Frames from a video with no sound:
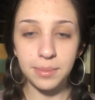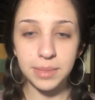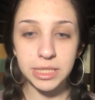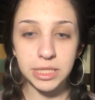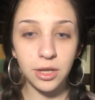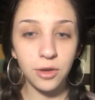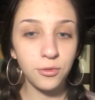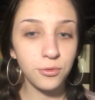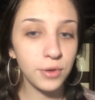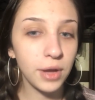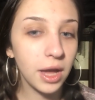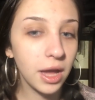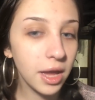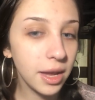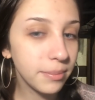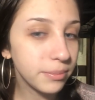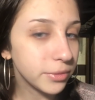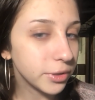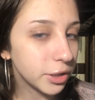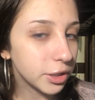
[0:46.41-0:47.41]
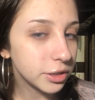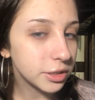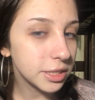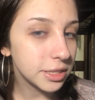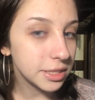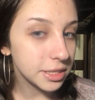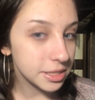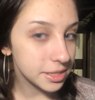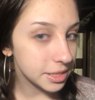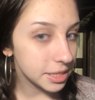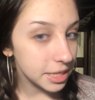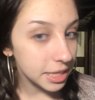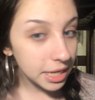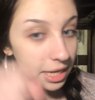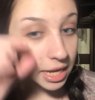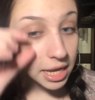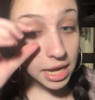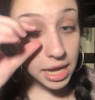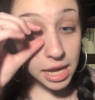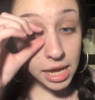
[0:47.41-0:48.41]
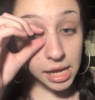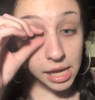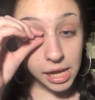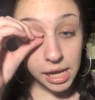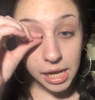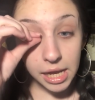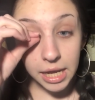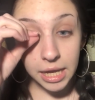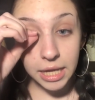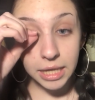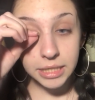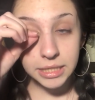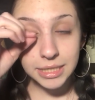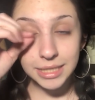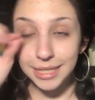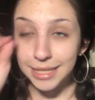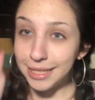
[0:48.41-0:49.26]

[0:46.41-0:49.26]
at myself. I'm narcissistic and